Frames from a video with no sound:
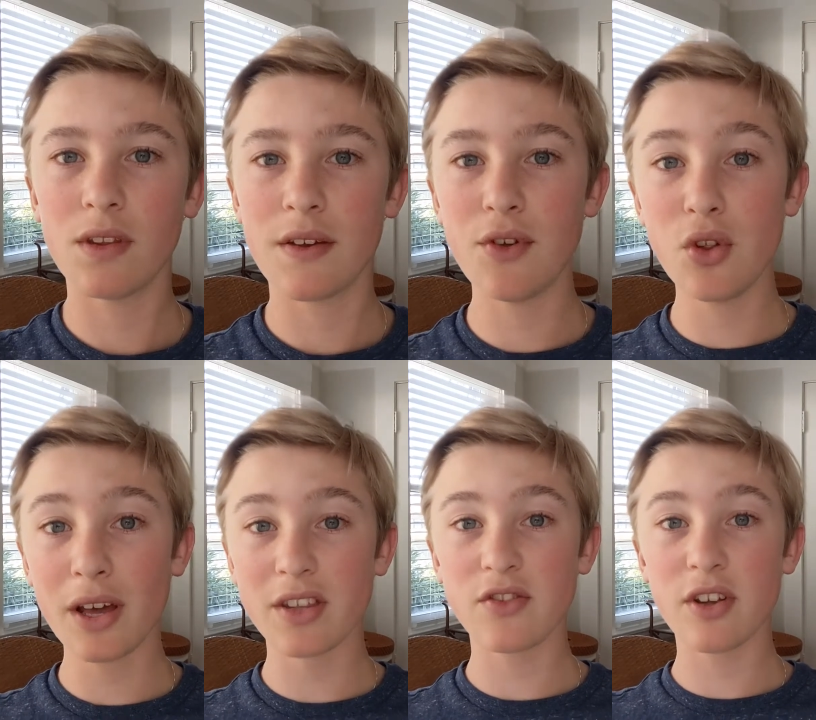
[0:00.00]
If you
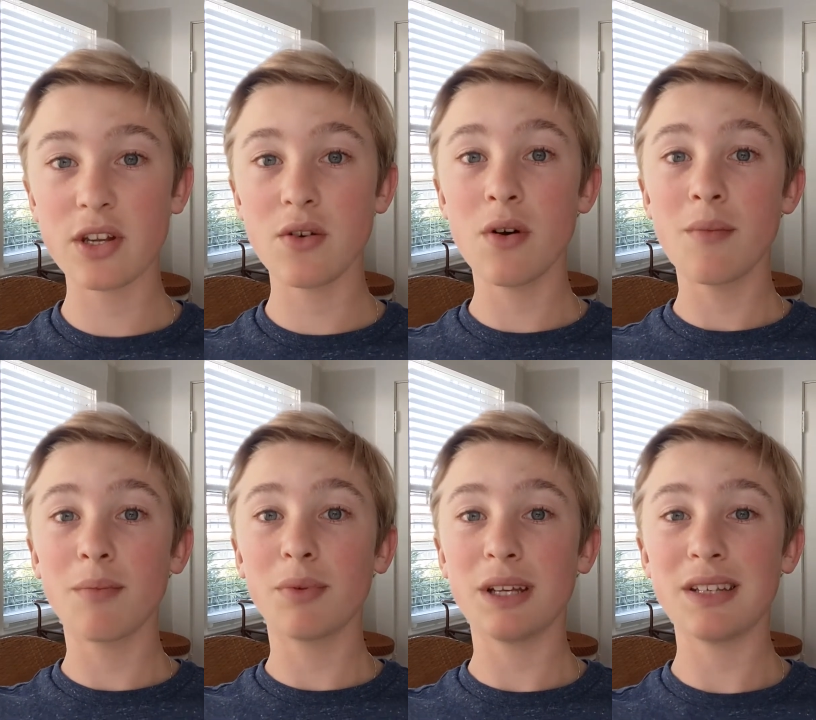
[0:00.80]
like this video,
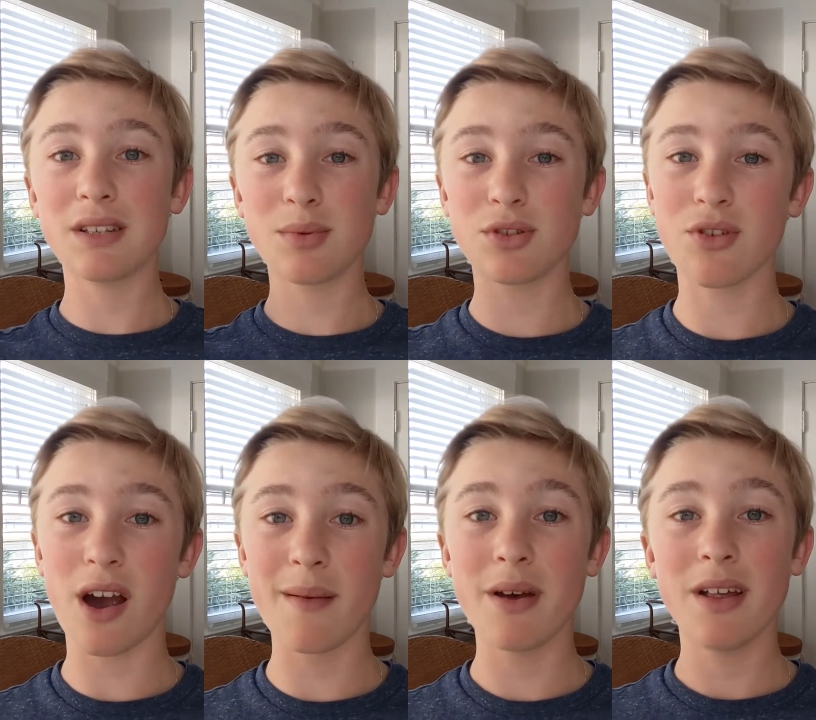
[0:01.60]
please
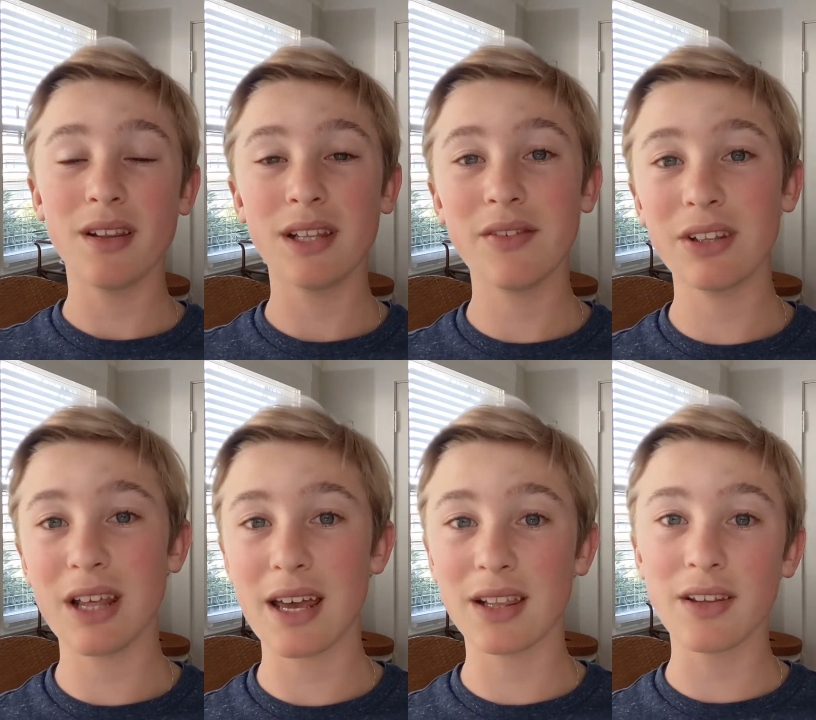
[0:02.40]
subscribe, leave a
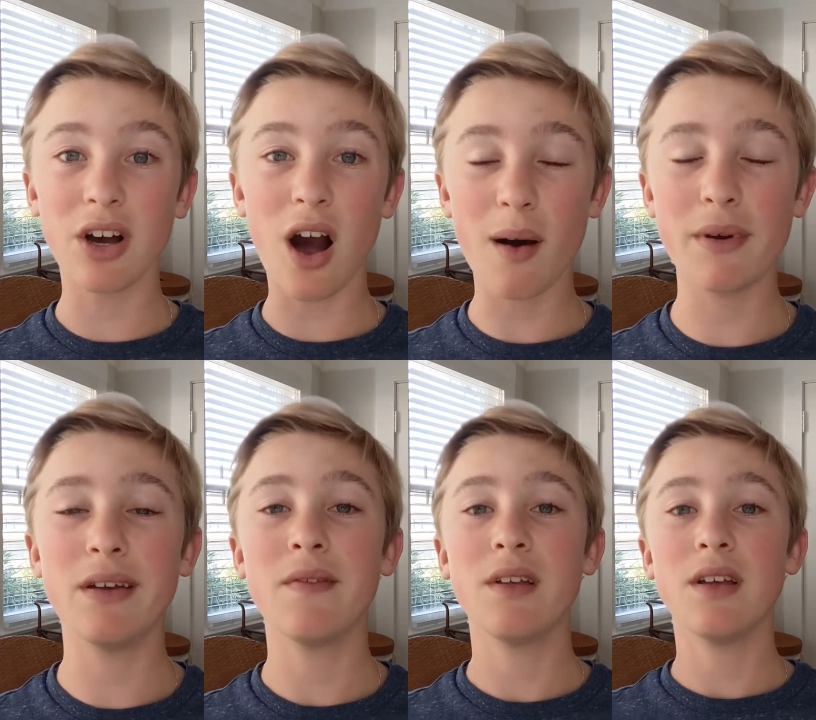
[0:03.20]
like, leave a comment,
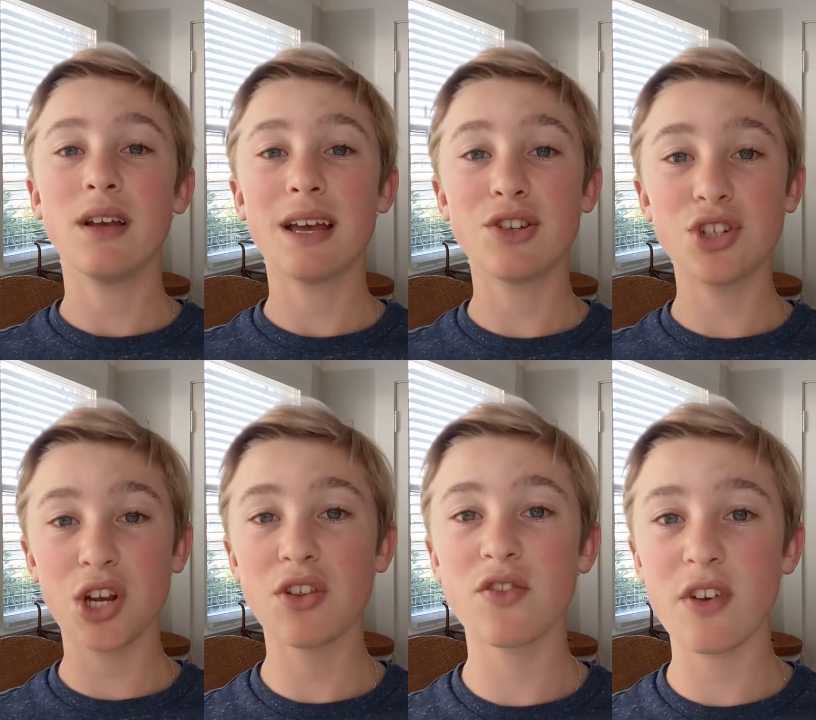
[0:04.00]
and
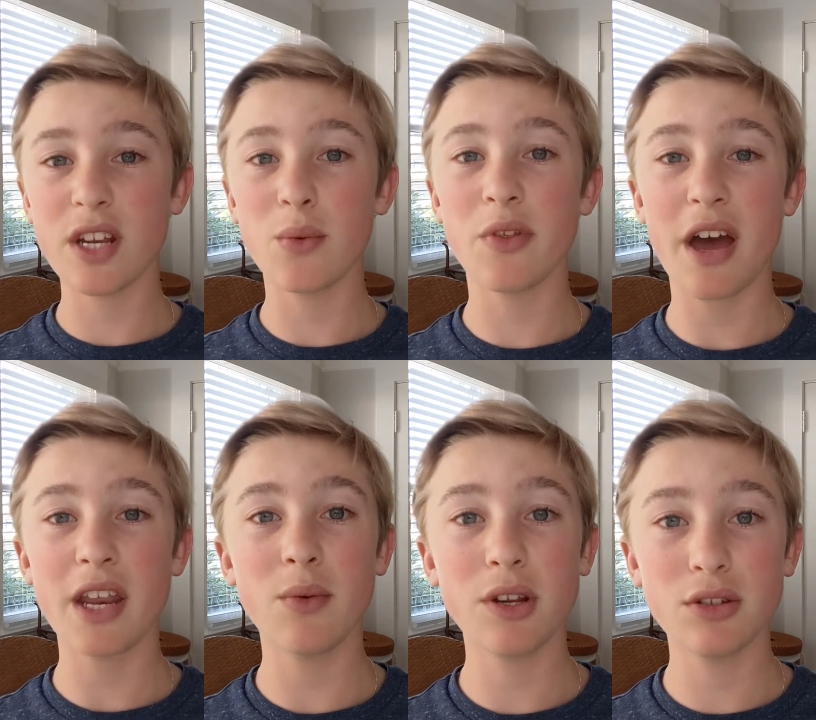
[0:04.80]
share this video with
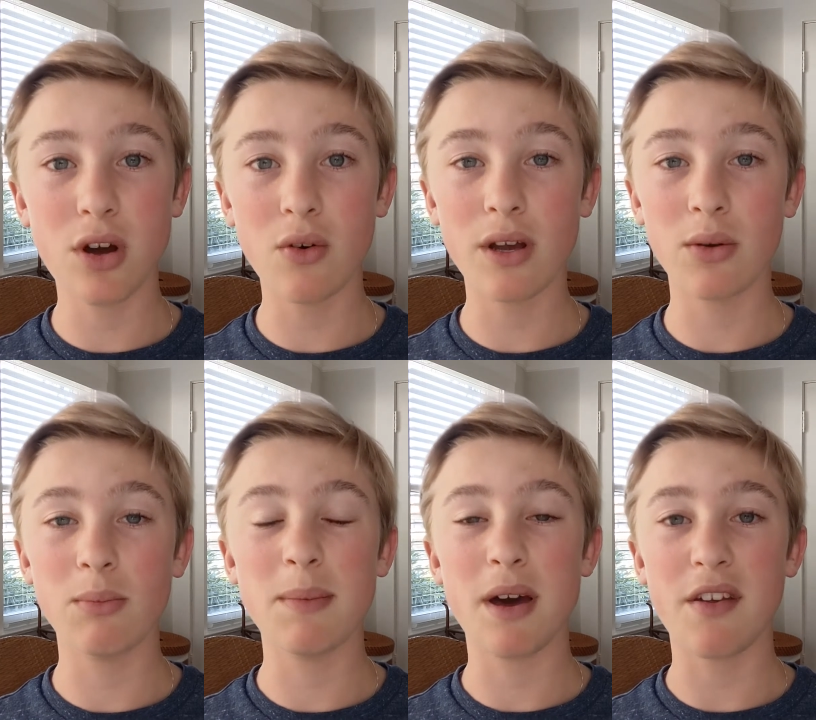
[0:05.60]
anyone you know it would
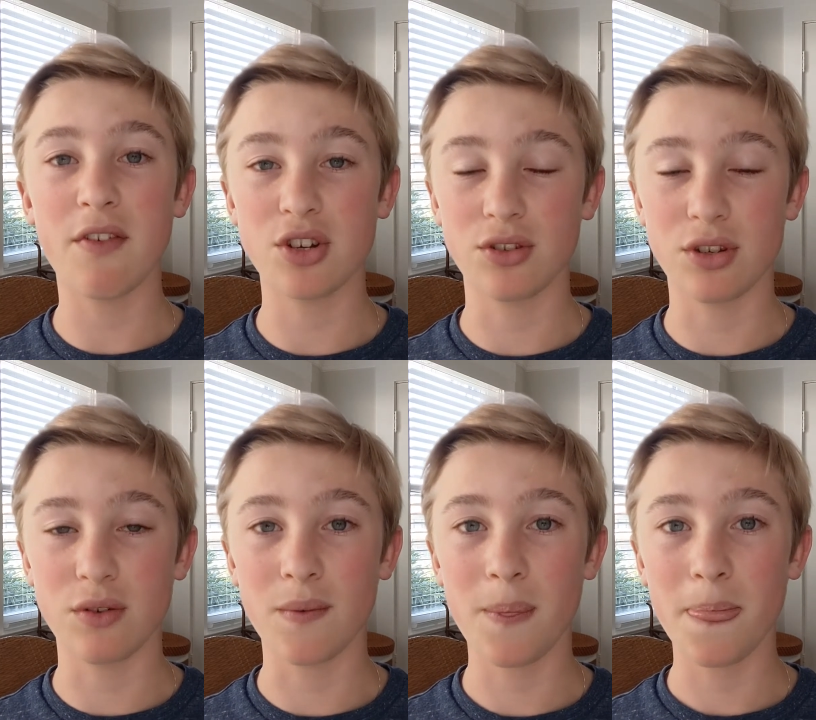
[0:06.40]
be beneficial to.
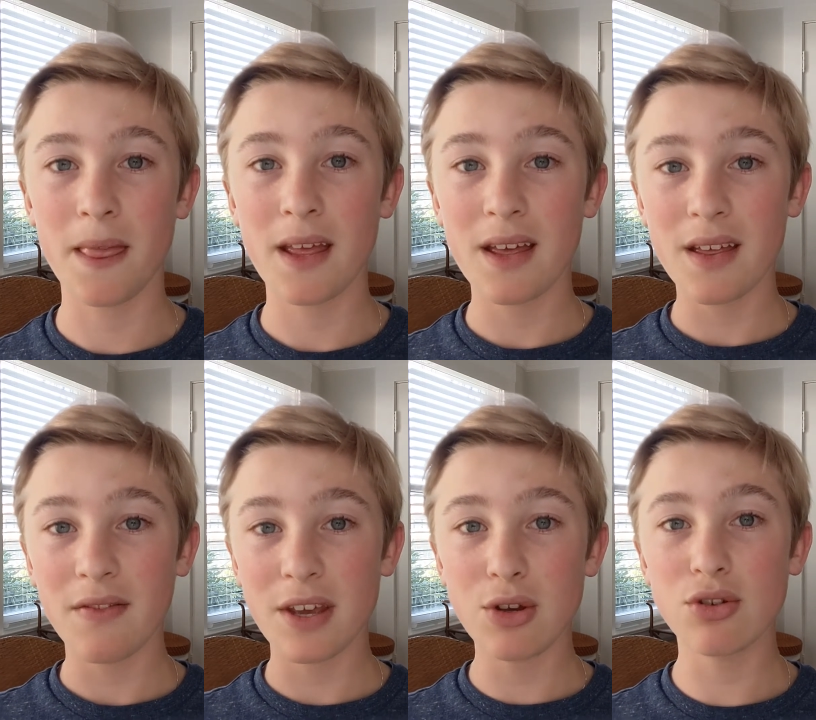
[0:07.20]

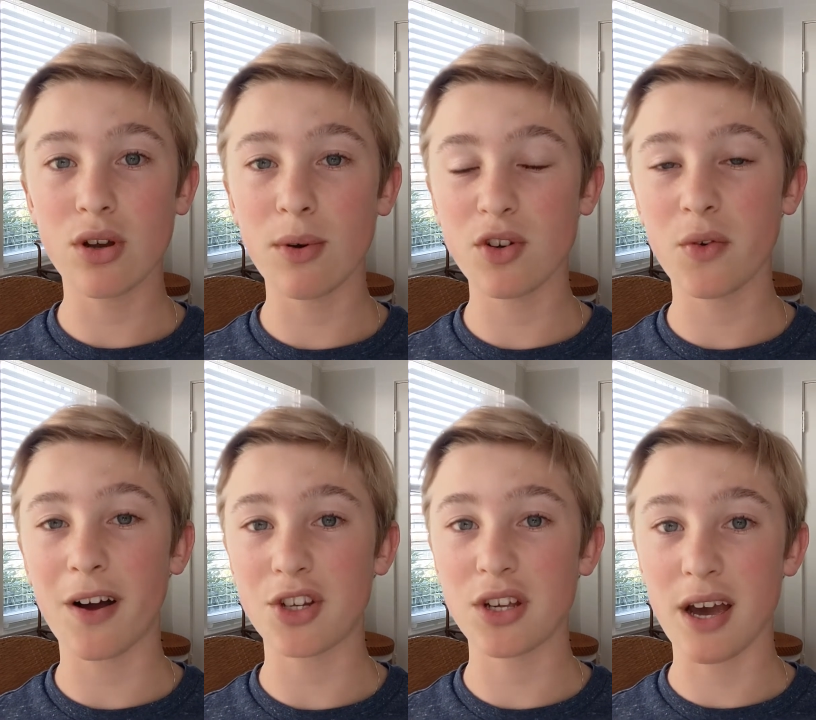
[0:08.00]
Thank you so much for
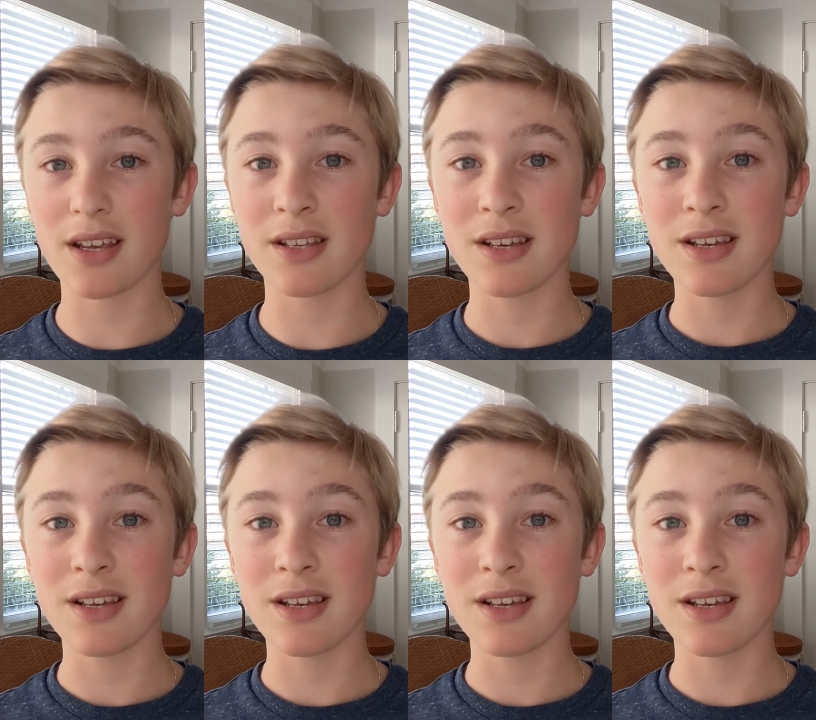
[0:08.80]
watching, guys.